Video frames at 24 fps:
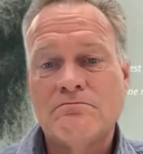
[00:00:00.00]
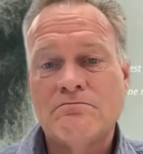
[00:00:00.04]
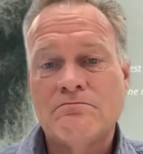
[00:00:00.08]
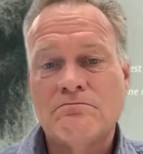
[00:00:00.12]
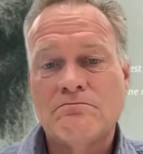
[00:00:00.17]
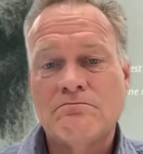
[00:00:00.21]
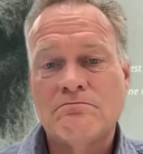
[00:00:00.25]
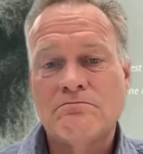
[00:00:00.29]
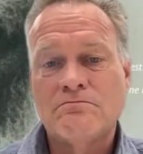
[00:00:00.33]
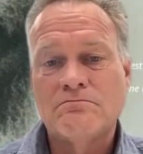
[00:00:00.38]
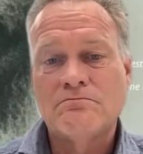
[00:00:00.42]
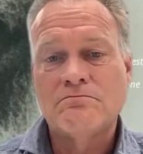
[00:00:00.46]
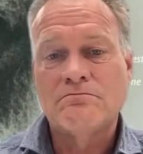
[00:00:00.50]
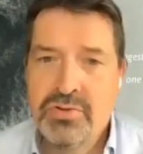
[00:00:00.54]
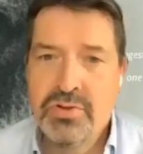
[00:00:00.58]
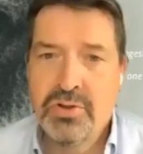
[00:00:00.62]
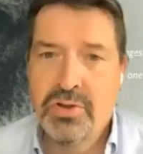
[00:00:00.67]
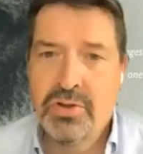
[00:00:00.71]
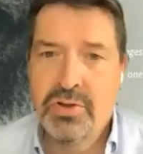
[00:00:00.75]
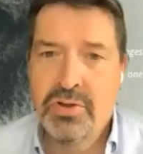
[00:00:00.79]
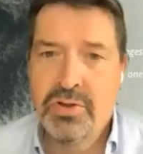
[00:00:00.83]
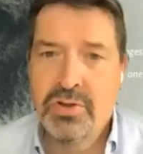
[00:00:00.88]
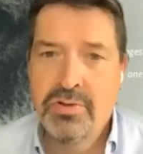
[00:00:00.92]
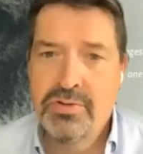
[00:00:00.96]
Oh, you're
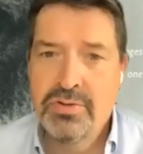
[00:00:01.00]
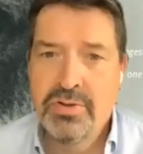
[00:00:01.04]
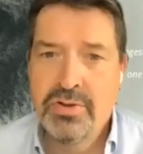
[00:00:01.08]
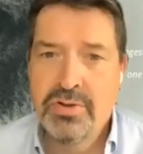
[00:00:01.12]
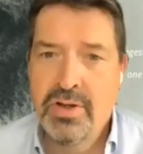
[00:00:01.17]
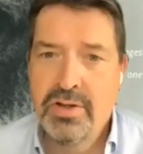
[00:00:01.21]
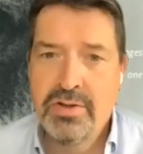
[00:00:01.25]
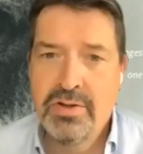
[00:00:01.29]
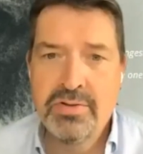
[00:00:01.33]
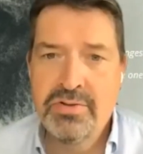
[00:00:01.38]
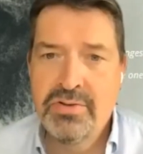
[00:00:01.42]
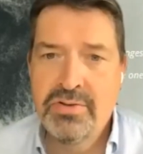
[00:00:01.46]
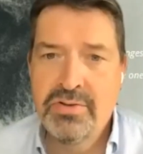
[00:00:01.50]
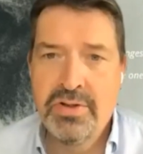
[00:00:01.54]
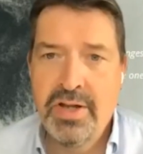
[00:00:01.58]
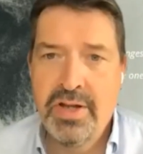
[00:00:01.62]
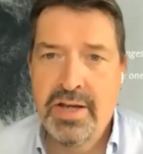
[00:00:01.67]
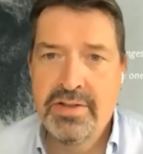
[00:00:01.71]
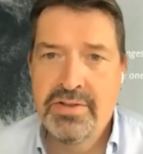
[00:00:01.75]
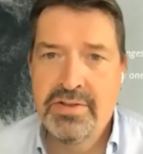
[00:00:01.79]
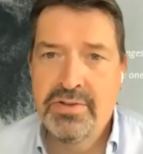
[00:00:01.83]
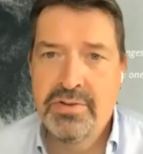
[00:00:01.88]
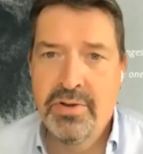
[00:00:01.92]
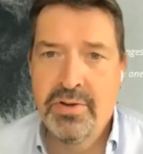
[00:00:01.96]
so
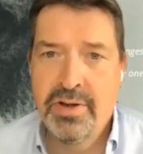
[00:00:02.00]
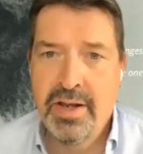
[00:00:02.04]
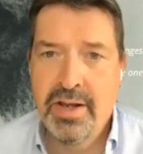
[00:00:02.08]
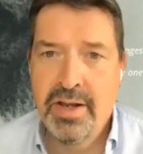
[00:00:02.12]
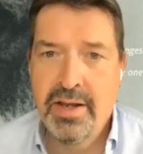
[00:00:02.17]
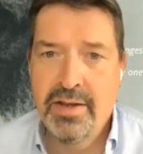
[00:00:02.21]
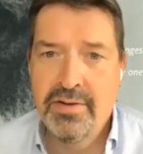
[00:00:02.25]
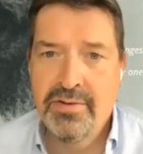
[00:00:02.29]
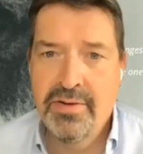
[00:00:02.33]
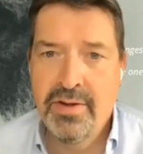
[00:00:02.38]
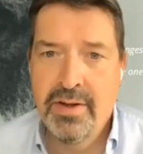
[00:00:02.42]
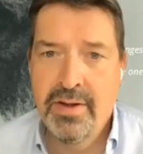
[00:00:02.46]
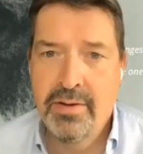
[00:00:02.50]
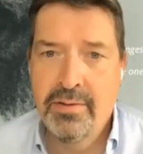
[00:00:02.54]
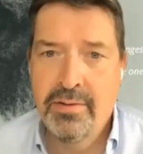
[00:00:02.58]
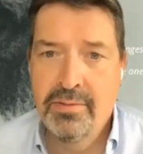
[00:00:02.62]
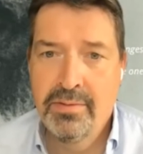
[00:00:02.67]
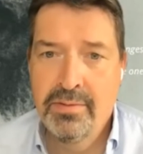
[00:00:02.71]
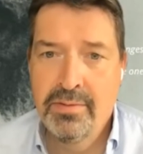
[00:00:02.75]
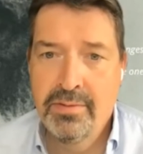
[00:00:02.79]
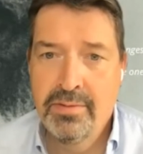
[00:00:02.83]
nice to Andreas now.